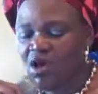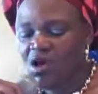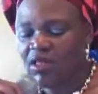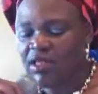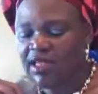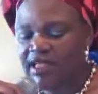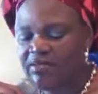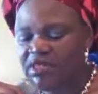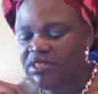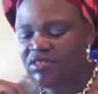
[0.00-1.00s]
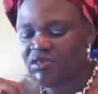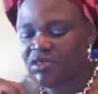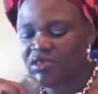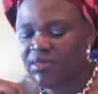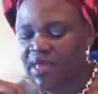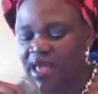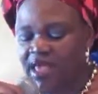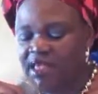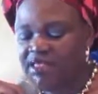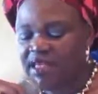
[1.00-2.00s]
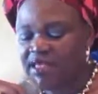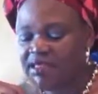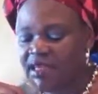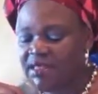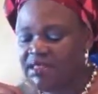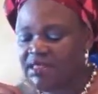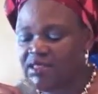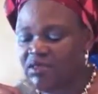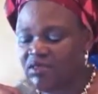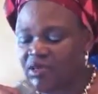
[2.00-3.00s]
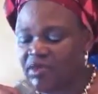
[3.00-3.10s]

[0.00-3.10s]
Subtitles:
other line ministries, His Excellency Dr.